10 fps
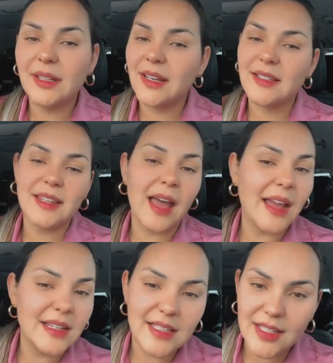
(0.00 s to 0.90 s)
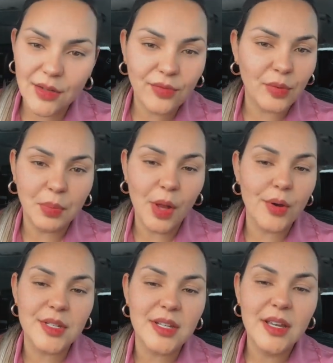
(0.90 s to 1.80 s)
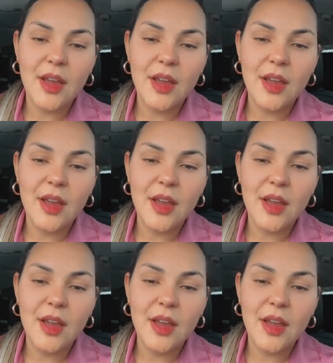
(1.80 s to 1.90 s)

that it's ideal for blonde